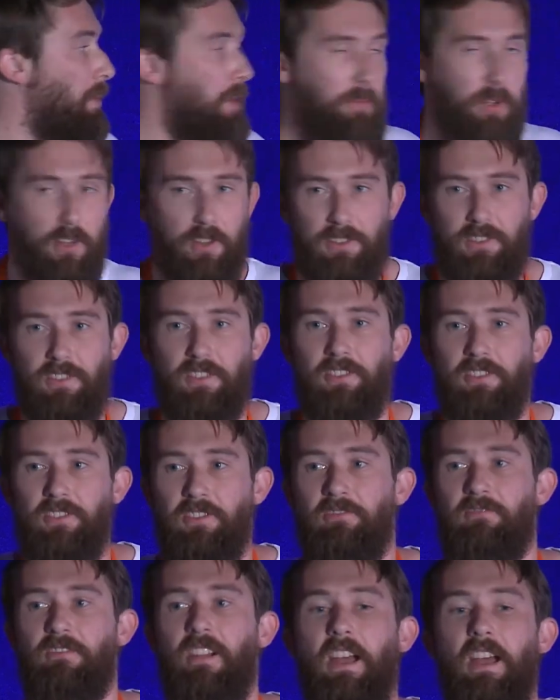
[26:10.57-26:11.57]
Because this is
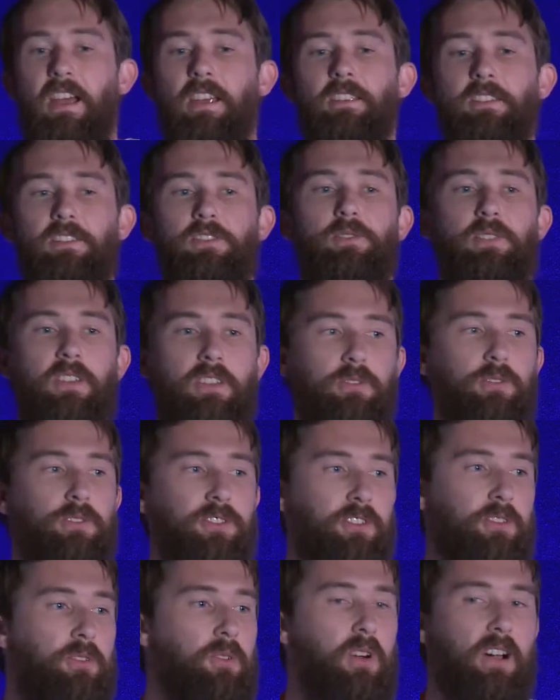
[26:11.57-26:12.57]
an array, you can
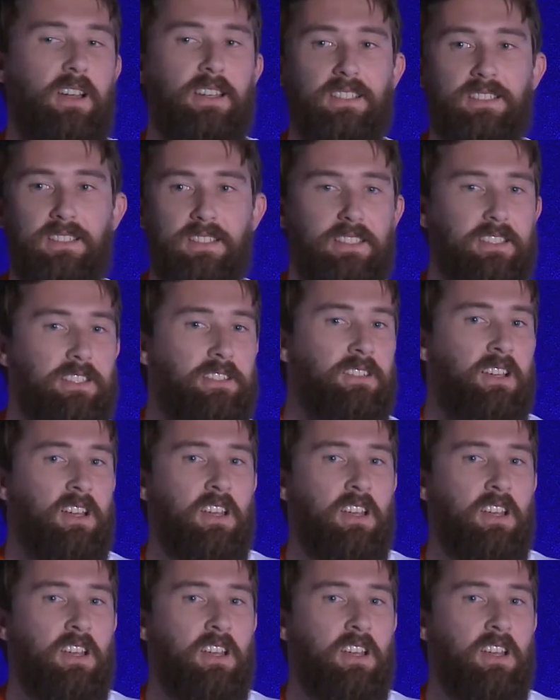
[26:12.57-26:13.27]
also quite easily